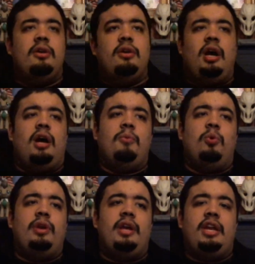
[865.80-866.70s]

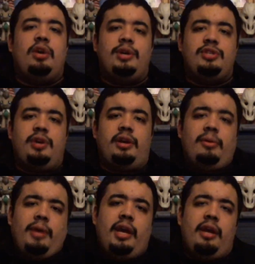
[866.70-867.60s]
Morning in Equestria,
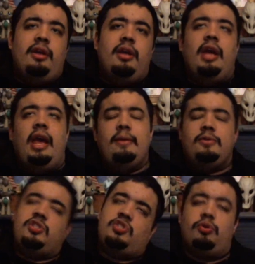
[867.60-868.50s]
and
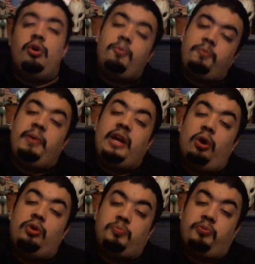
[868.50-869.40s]
screw
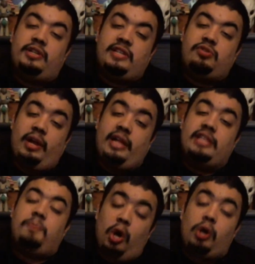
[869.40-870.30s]
Behold Princess Twilight
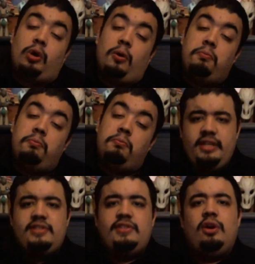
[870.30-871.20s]
Sparkle.
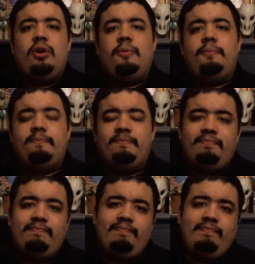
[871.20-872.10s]
So,
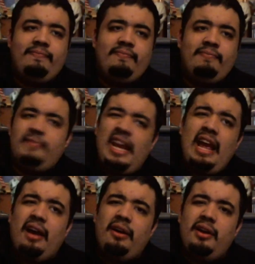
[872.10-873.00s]

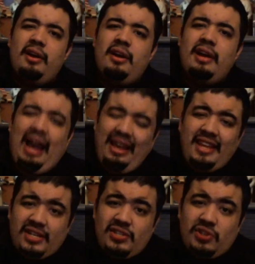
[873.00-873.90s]
yeah, I
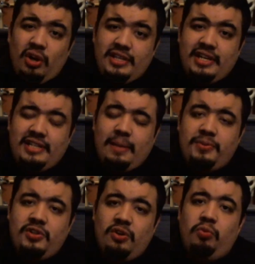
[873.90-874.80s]
think the songs in this
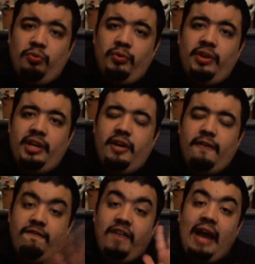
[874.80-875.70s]
episode were really good.
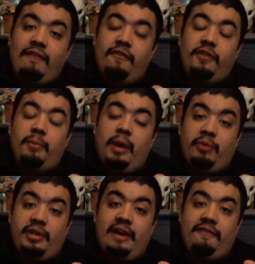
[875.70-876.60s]
5 of them I
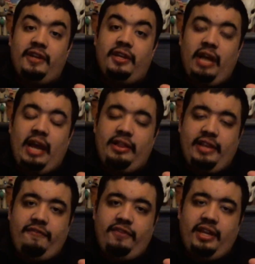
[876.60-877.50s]

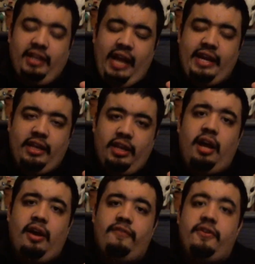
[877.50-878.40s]
definitely like and
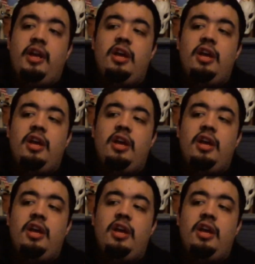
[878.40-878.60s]
love.